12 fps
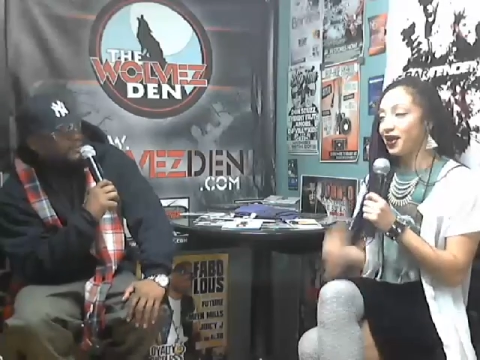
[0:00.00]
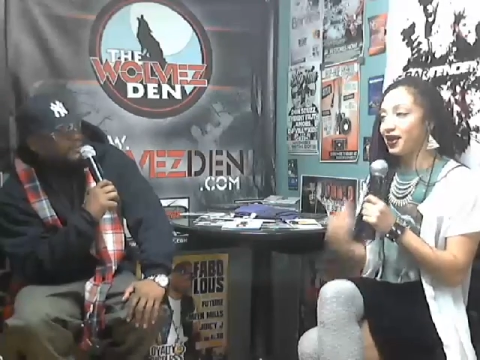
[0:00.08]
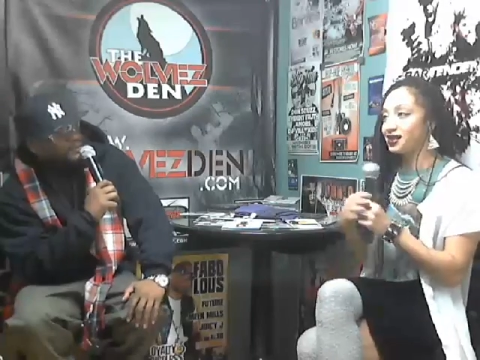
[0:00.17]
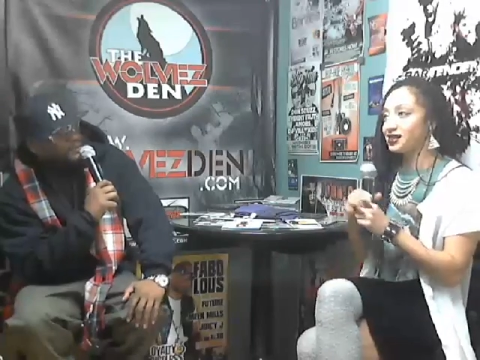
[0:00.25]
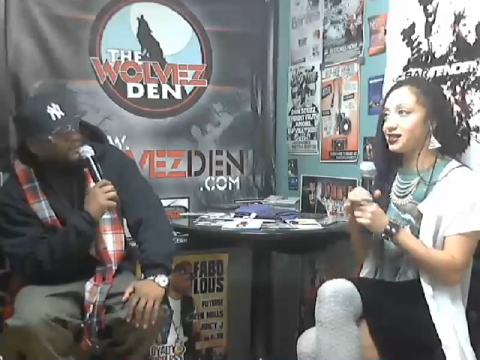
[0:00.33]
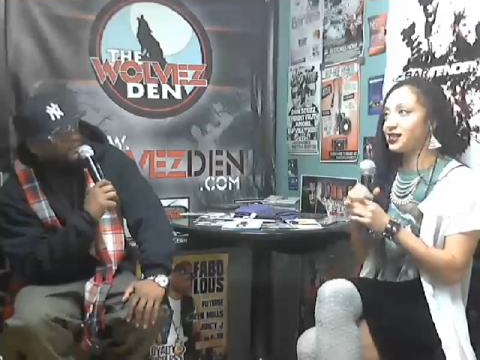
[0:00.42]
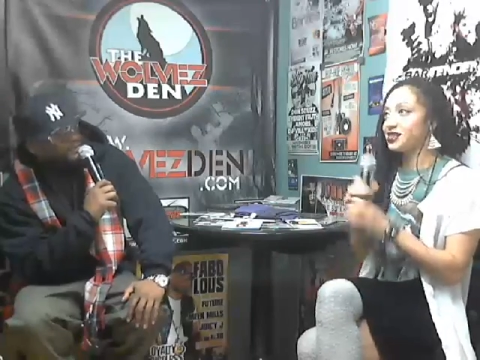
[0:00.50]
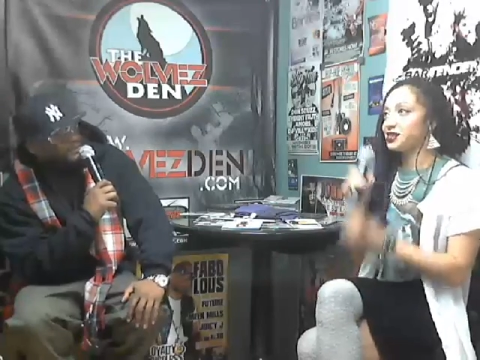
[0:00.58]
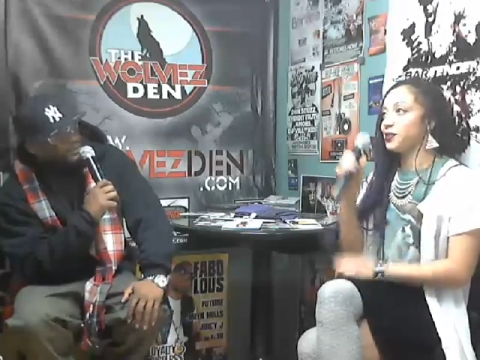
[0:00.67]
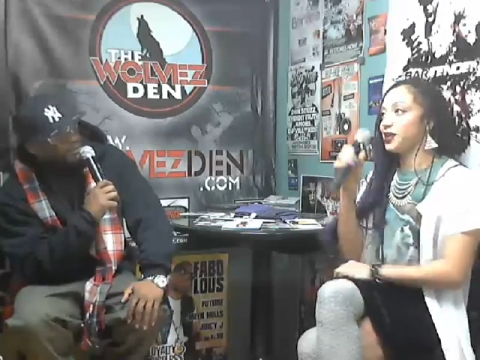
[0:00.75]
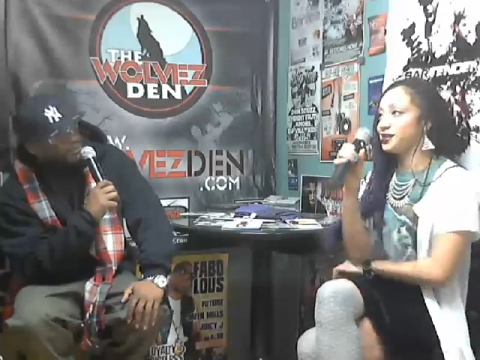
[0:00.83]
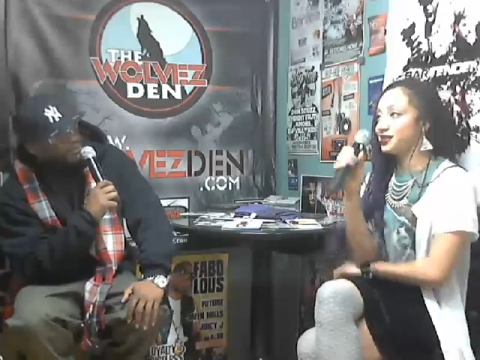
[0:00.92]
it's
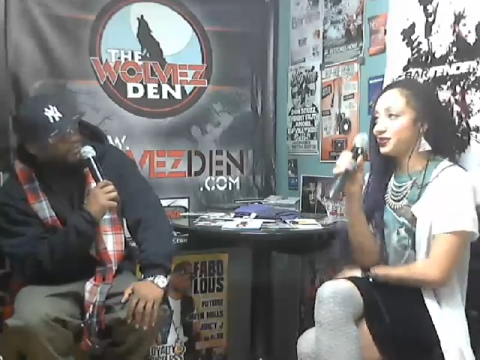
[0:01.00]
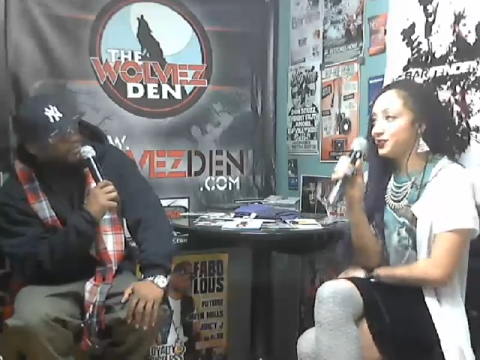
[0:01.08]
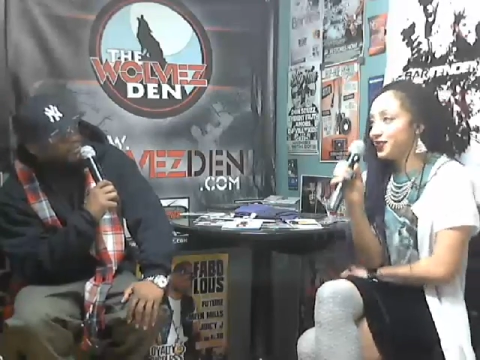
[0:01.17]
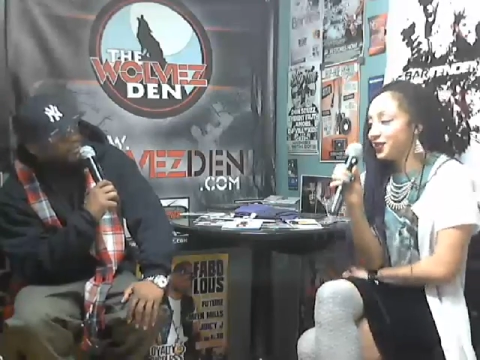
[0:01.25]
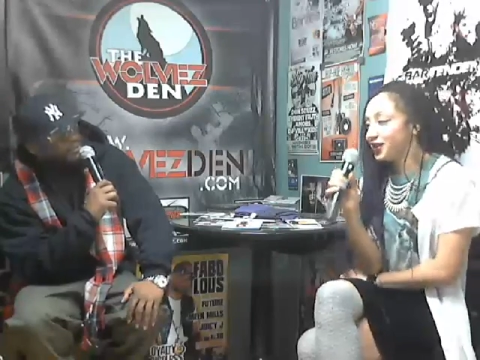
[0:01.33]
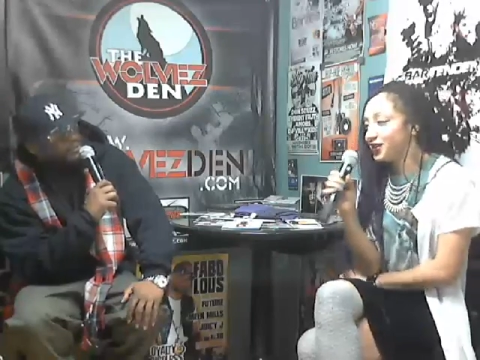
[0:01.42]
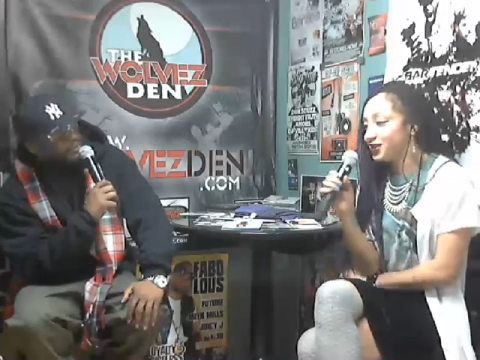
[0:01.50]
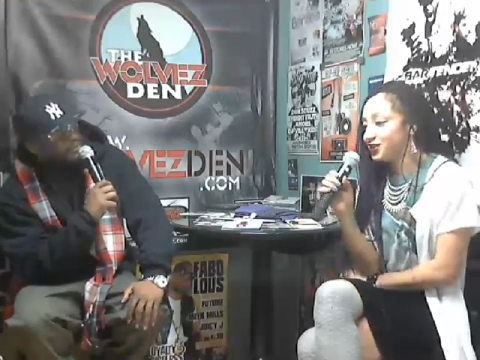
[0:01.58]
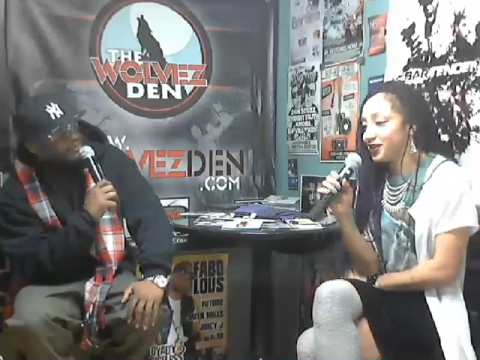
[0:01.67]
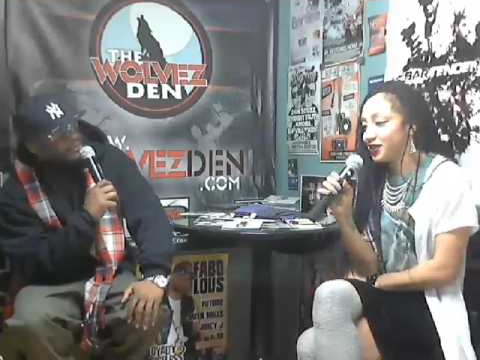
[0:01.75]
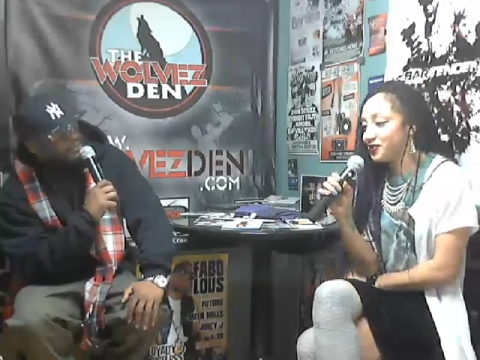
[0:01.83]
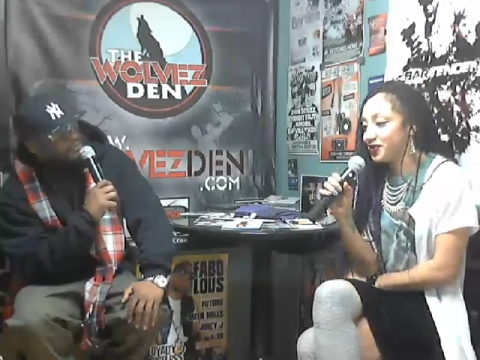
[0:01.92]
a blessing
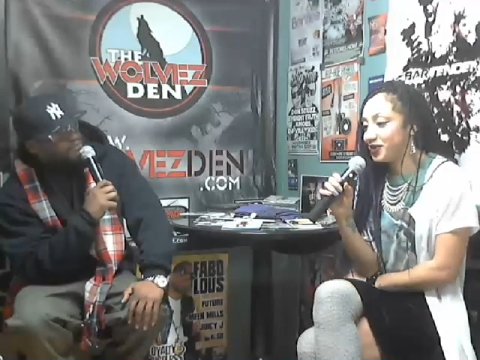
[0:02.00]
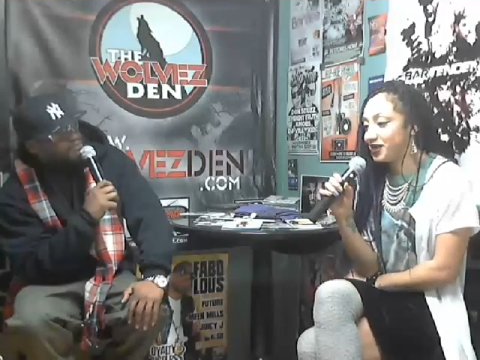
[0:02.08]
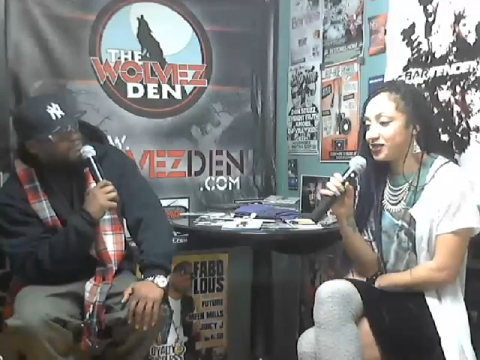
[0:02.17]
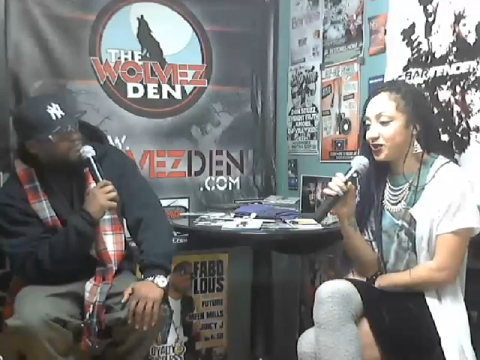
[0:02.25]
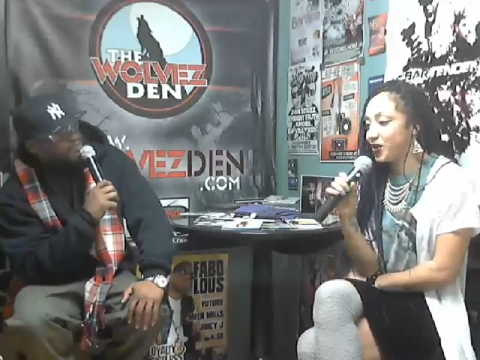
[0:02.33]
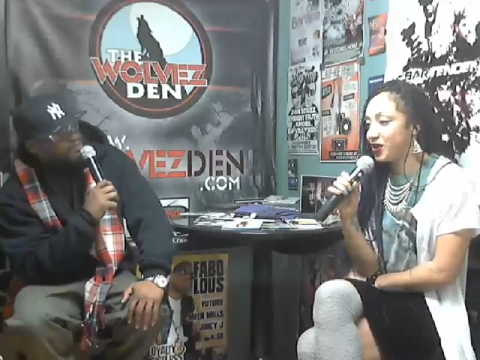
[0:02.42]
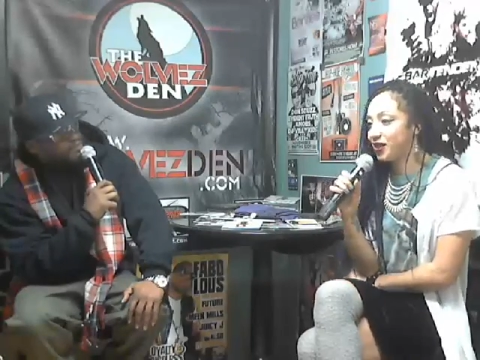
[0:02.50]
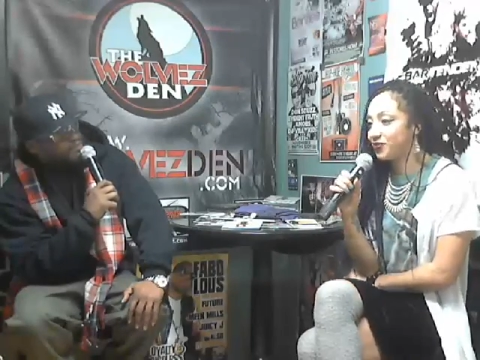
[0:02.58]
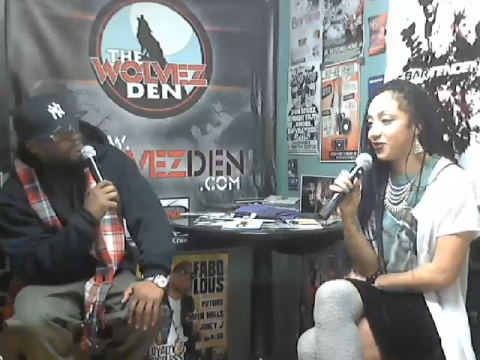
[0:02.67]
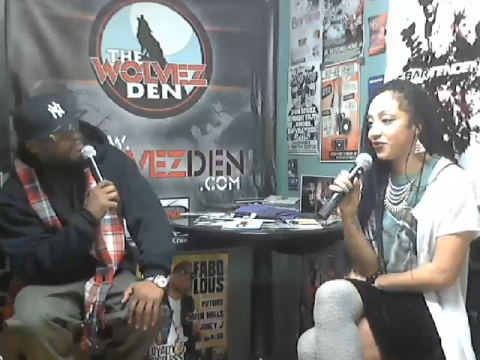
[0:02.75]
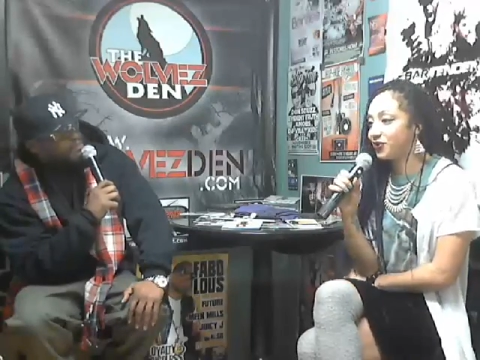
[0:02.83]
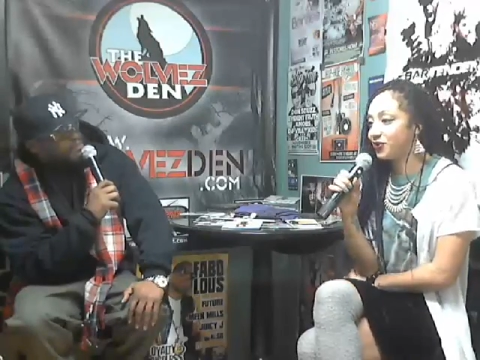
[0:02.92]
because it's all
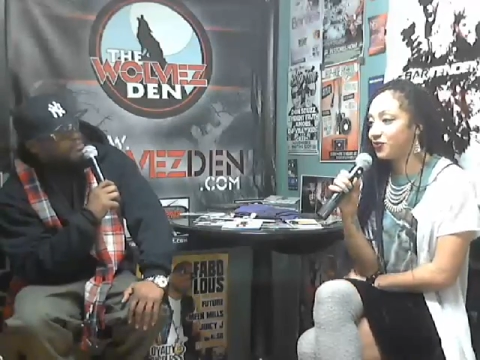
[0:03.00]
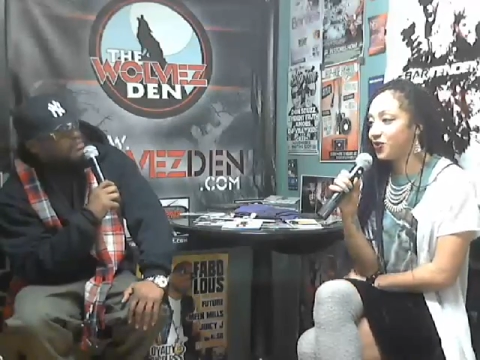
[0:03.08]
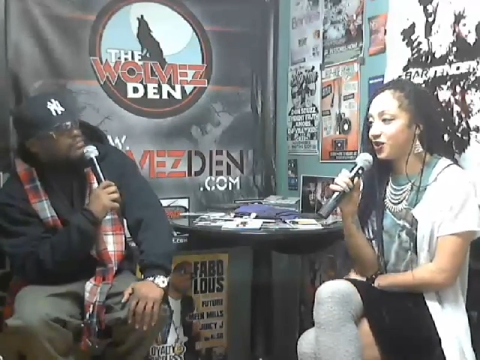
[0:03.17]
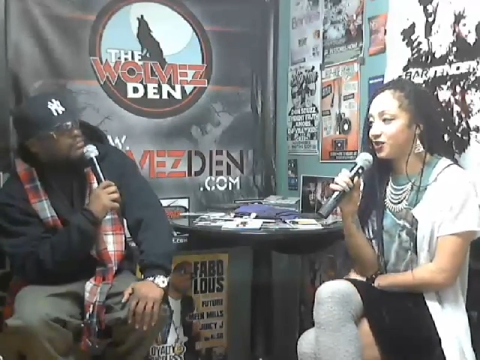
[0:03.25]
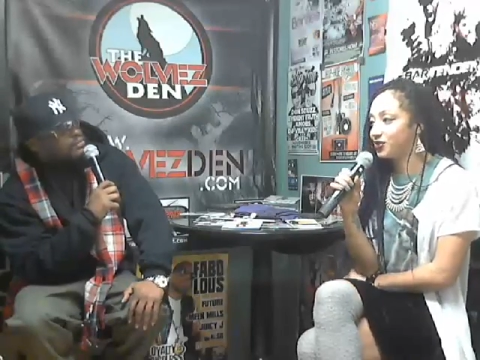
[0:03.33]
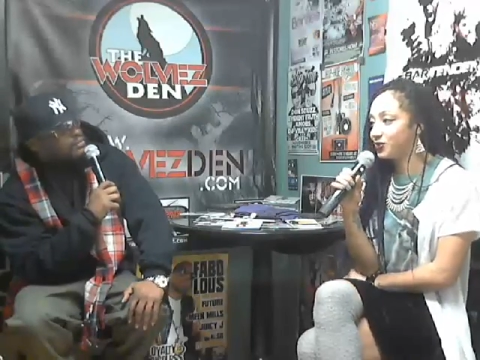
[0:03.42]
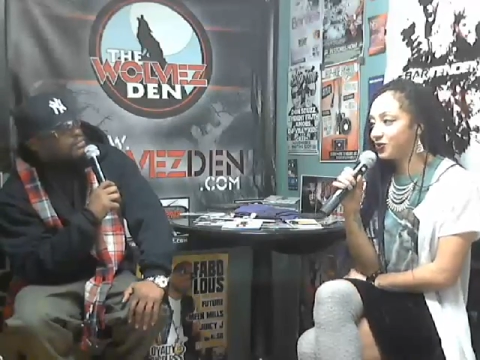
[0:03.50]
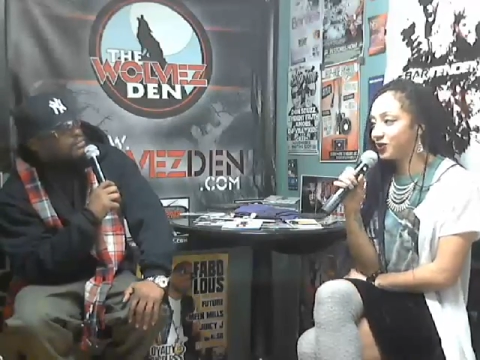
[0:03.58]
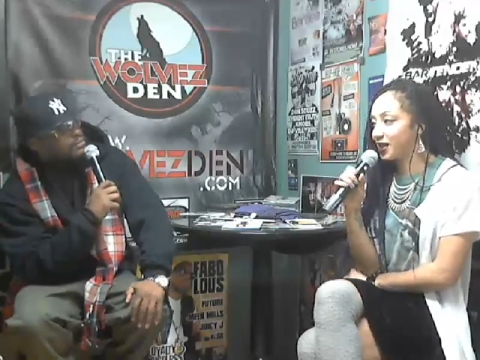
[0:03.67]
I've ever wanted to do.